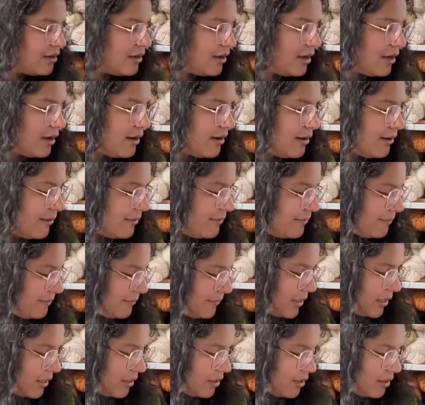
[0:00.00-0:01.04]

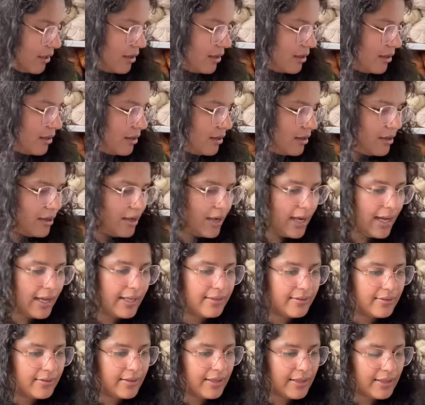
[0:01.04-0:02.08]

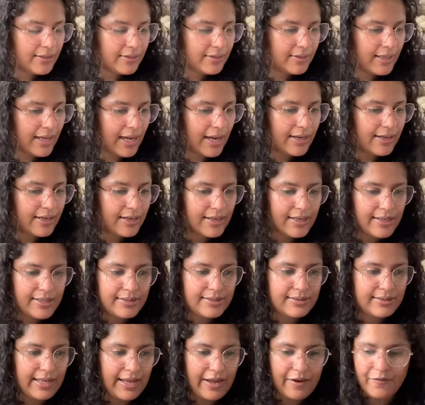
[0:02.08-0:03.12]
I think that
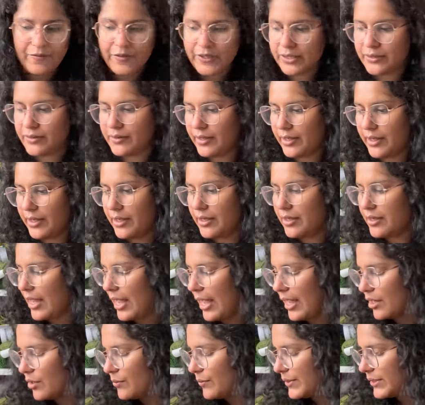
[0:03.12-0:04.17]
is everything
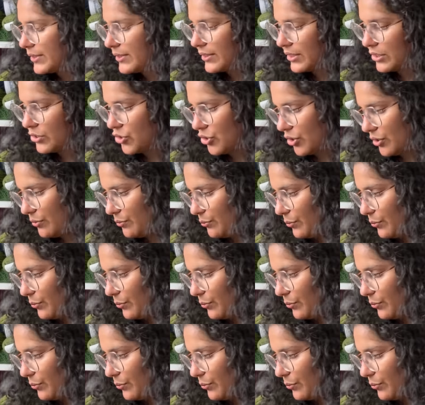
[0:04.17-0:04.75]
acquisition